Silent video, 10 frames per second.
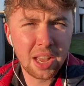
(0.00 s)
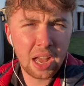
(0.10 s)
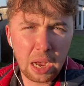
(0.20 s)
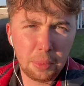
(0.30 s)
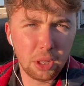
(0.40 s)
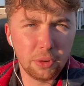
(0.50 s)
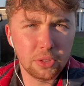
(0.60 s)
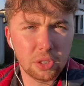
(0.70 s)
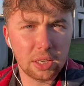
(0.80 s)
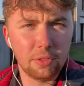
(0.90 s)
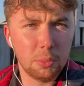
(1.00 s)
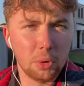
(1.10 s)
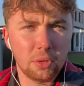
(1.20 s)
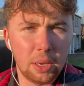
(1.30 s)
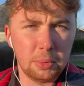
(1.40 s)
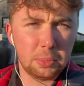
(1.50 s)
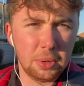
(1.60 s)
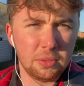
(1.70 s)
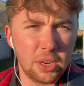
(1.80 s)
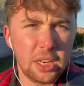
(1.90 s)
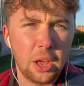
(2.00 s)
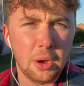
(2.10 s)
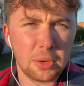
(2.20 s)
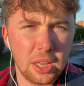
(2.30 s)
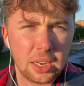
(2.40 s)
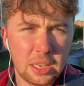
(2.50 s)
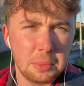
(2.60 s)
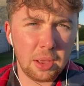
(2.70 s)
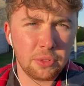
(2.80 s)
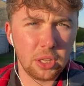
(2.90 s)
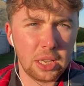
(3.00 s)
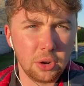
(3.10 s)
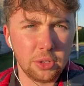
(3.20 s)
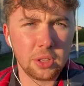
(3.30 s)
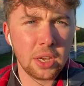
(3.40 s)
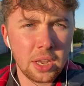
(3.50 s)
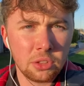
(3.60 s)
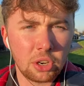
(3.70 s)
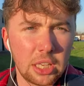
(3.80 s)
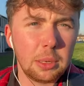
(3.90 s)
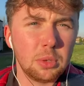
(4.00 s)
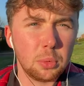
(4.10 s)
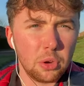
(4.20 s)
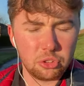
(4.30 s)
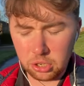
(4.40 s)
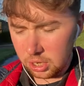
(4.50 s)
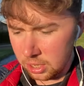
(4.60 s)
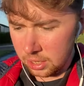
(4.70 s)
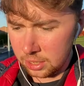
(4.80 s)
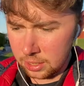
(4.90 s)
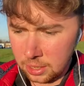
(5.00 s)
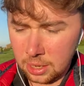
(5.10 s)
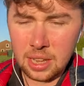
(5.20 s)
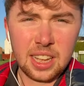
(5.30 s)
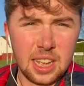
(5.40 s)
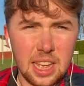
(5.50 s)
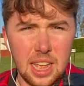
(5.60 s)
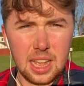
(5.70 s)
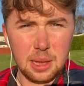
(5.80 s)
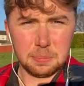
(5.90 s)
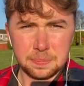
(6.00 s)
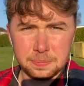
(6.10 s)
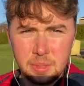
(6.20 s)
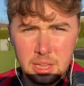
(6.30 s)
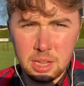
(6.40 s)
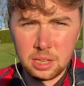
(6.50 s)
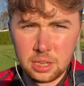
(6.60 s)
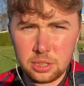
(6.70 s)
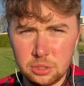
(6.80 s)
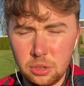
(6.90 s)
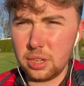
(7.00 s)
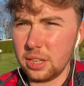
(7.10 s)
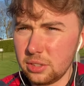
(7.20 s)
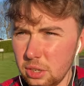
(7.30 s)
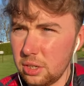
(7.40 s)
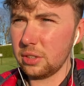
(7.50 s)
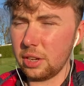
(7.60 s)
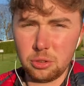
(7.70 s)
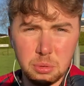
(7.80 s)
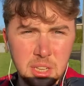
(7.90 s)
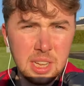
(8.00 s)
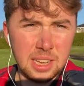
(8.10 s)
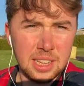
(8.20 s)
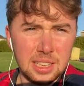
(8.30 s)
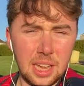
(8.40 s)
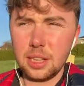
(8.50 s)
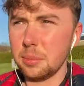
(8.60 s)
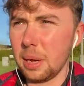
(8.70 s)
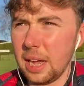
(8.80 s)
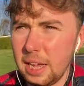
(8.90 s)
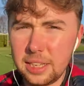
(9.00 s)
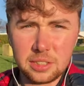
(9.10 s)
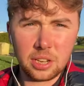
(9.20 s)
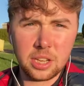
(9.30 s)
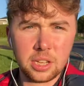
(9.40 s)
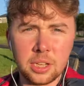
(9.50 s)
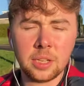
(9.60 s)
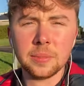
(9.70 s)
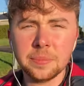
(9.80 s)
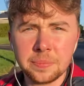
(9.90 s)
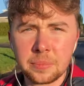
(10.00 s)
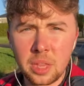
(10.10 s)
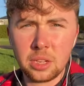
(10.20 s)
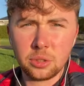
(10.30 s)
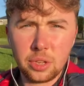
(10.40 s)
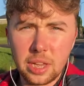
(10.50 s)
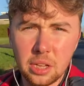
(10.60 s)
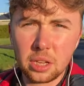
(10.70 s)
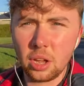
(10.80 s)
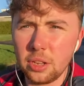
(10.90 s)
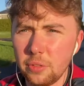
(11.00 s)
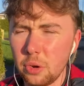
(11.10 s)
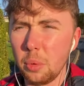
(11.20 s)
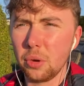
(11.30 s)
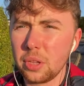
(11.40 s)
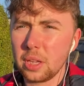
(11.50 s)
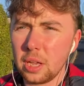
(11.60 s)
I will obviously give you more tips, but right now I'll kind of keep that for later on, try and keep yous watching. Sorry, this sun is actually killing my eyes. So yeah, currently out for a walk.